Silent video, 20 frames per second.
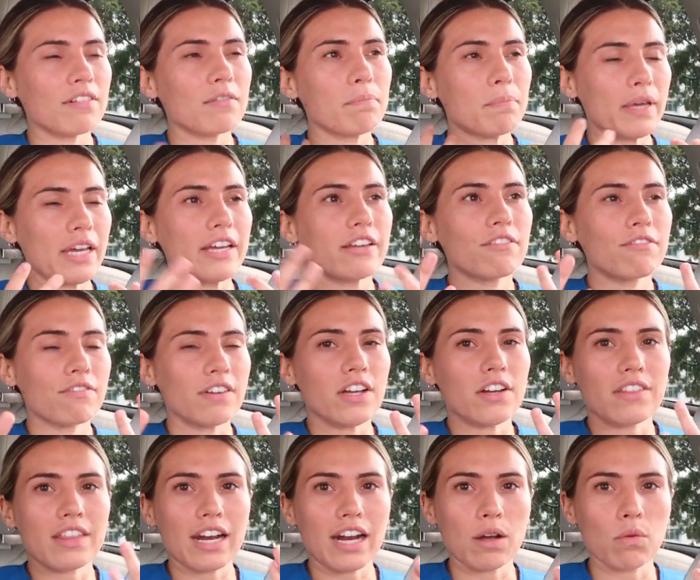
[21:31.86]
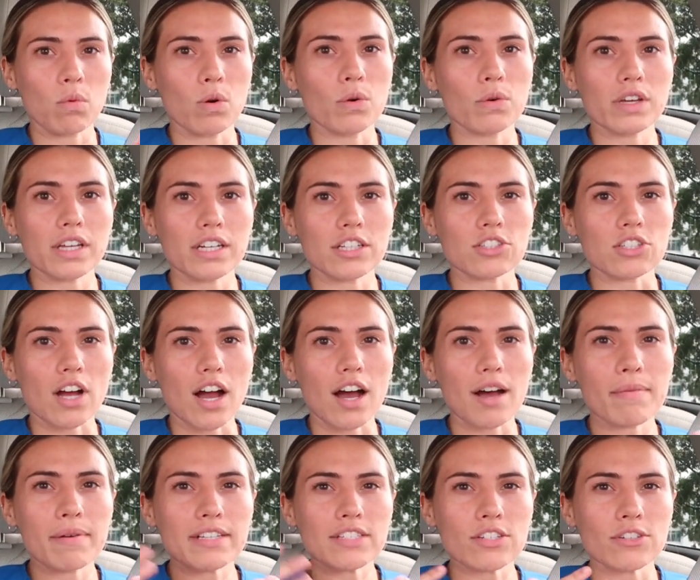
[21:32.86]
big fear that I won't get a
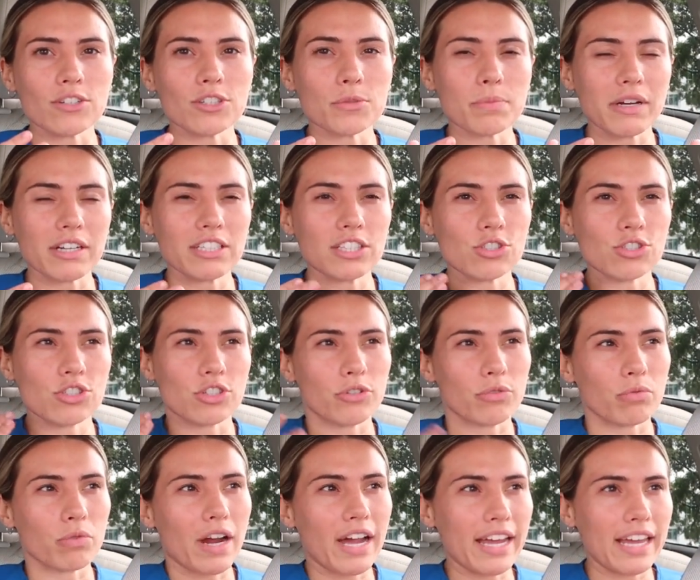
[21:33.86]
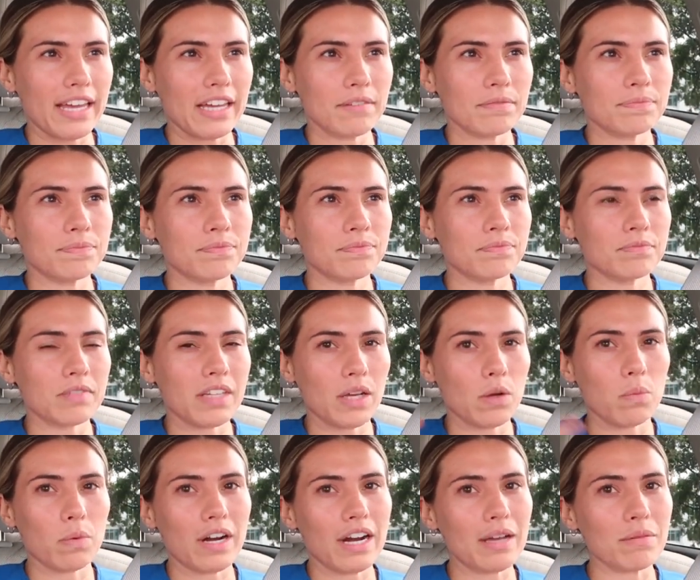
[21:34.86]
job as a nurse practitioner right
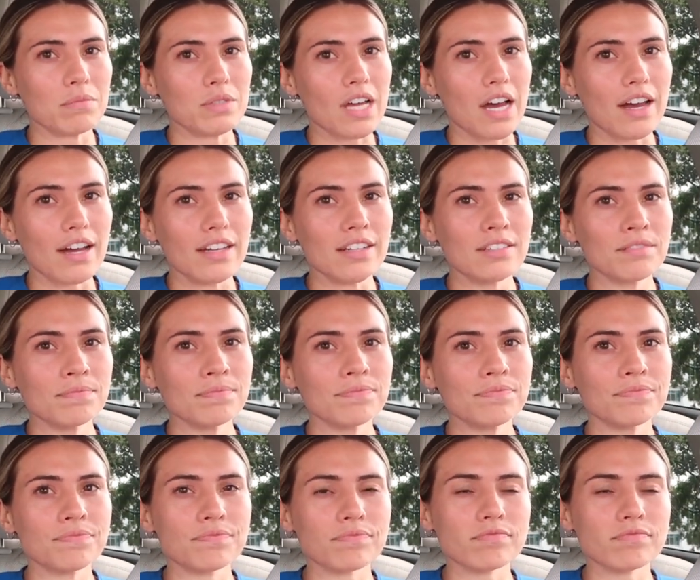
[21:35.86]
like when I'm done.